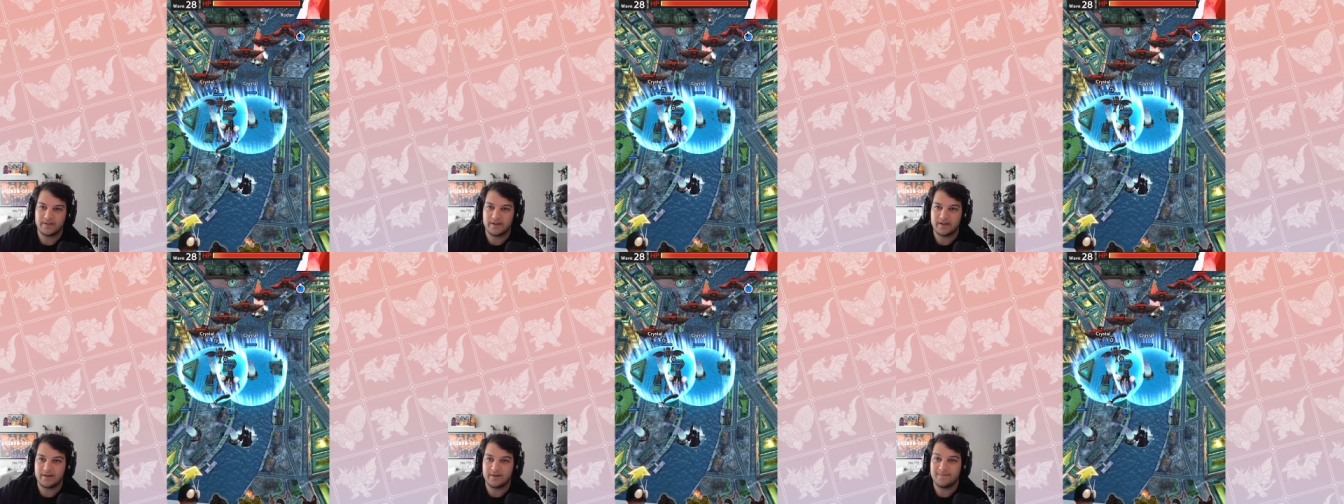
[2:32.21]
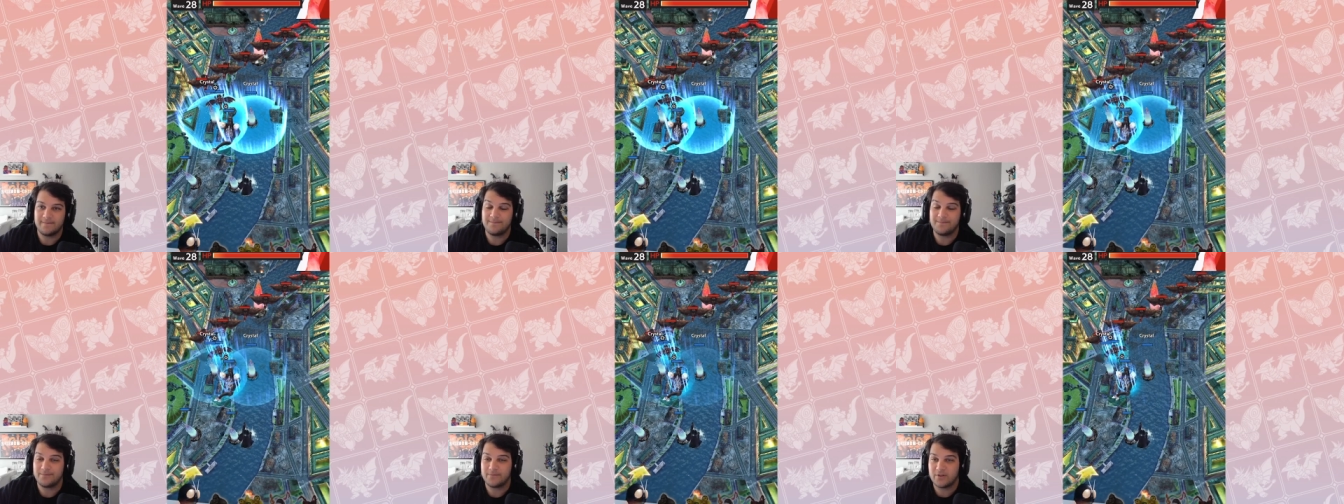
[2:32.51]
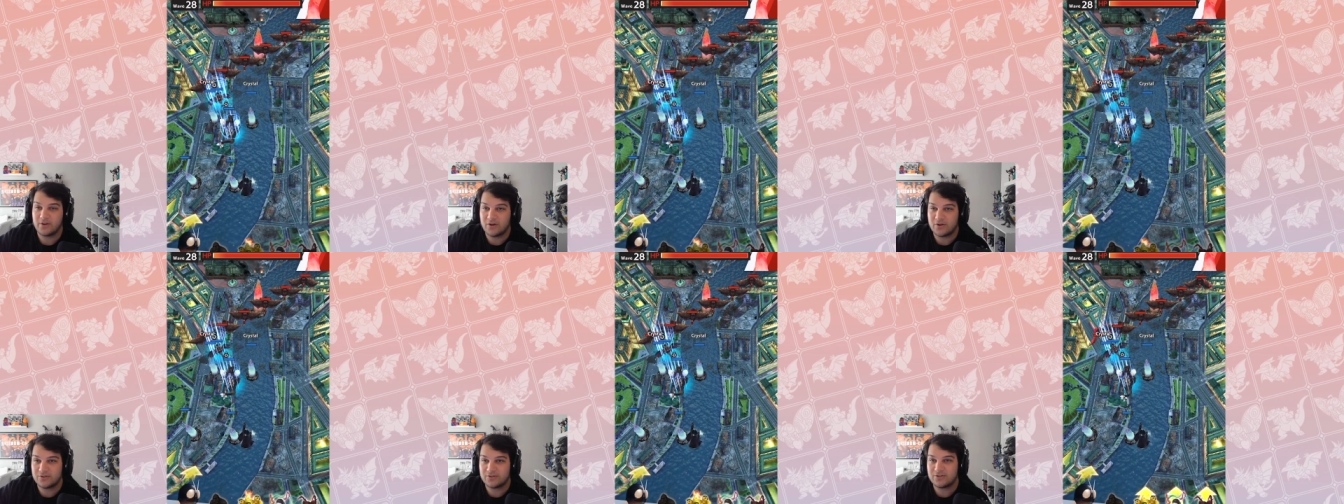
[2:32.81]
Um,
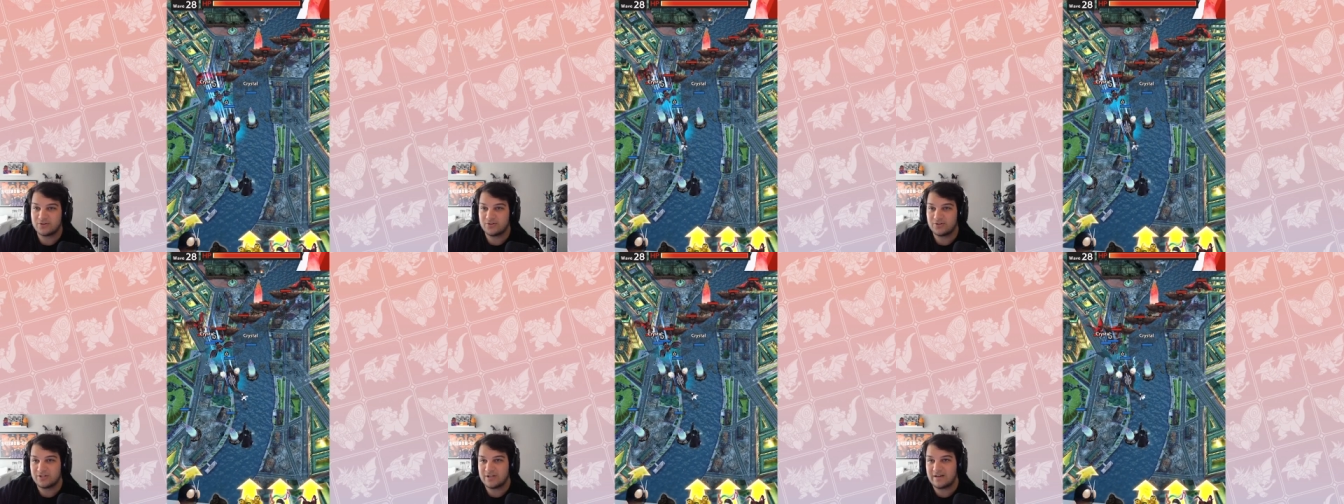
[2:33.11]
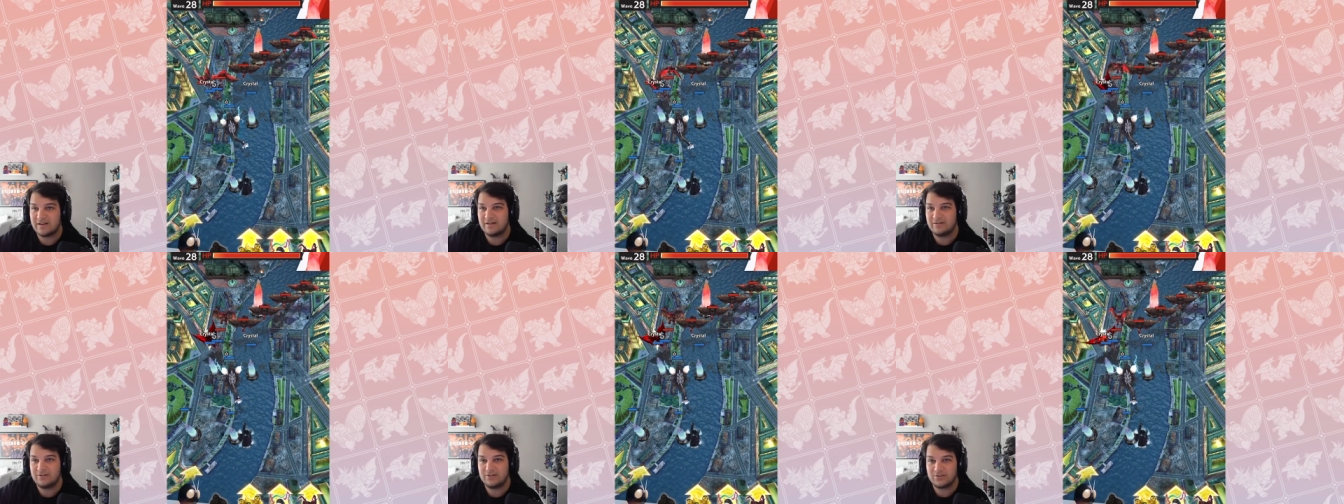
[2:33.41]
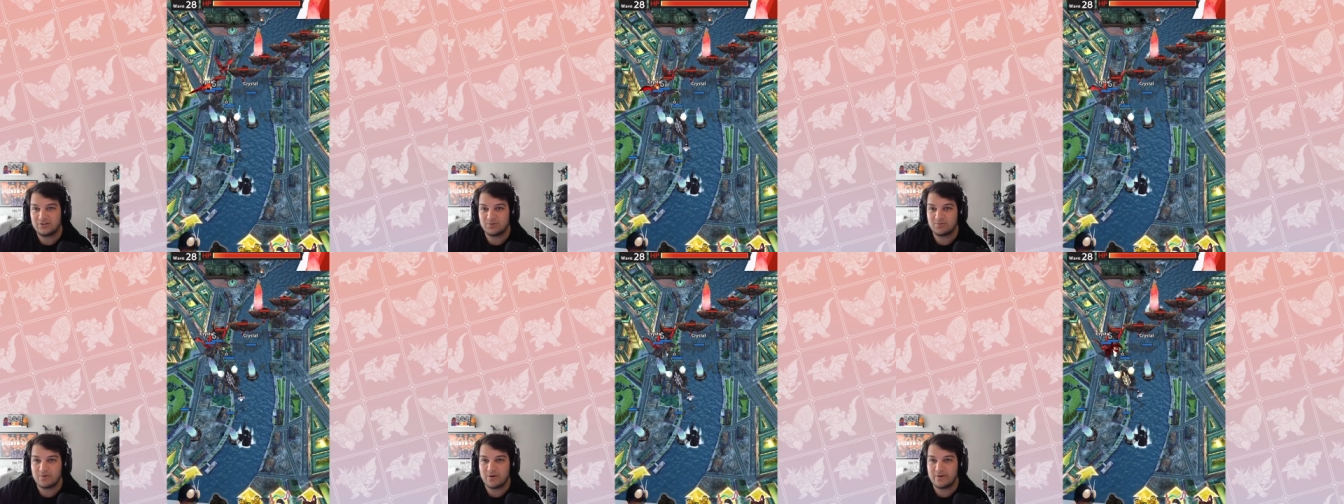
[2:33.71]
also, shout out to
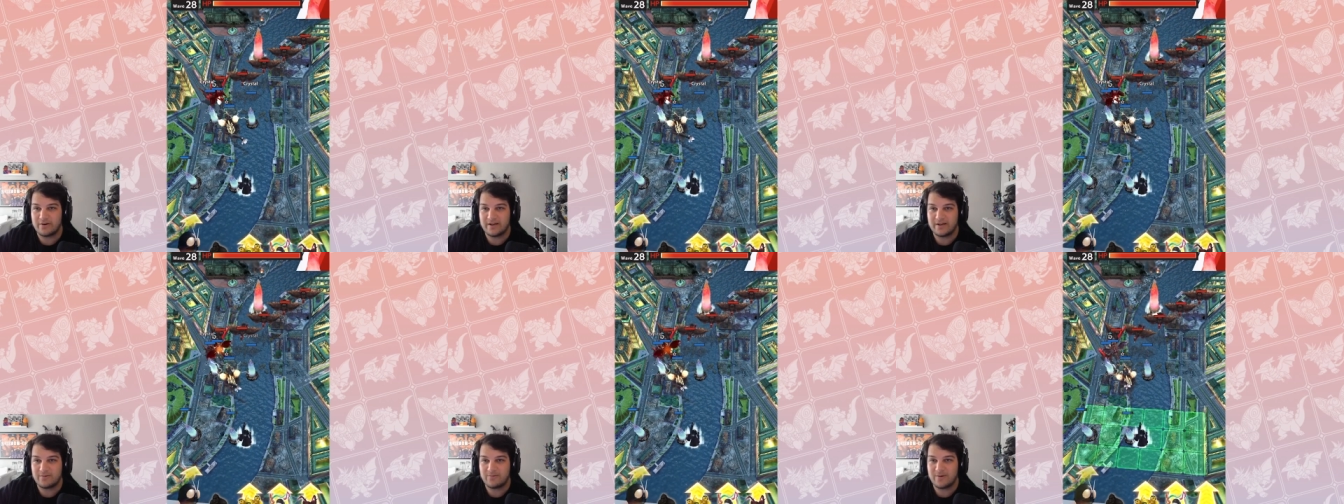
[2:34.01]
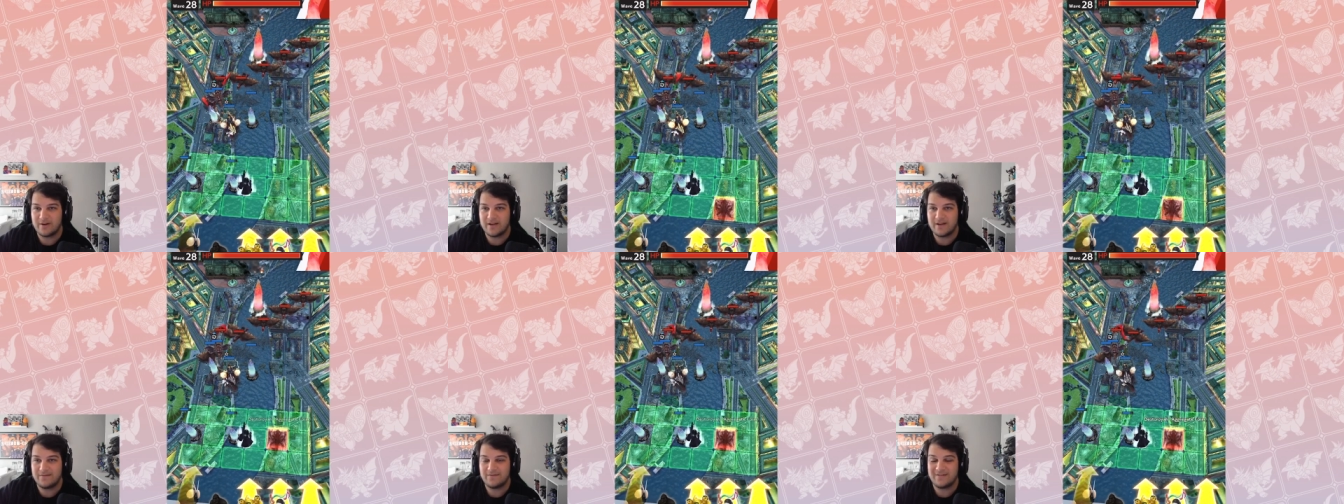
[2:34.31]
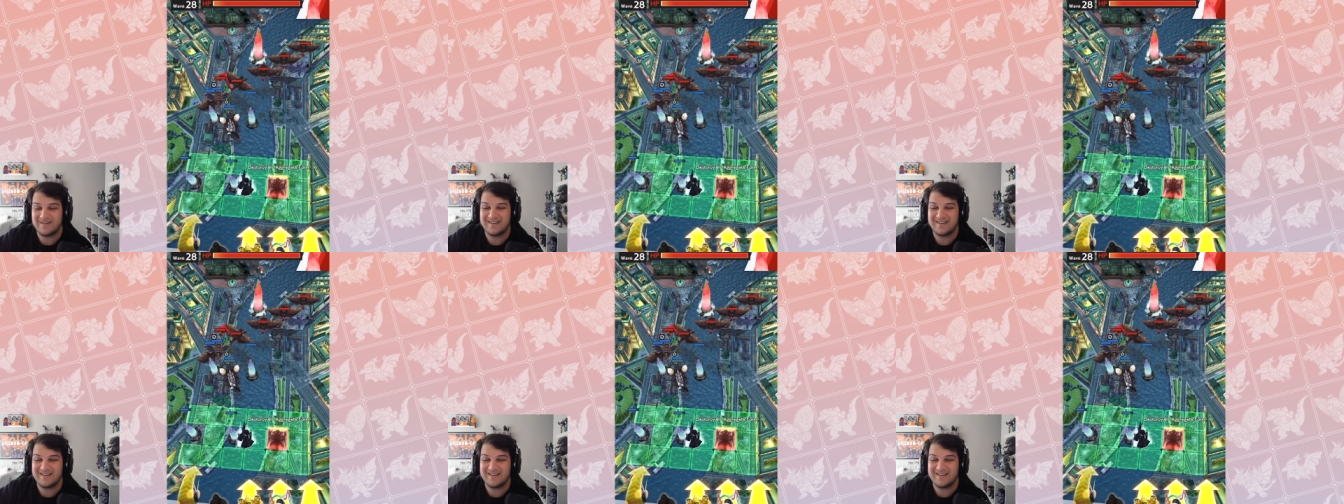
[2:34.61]
this Rodan wave.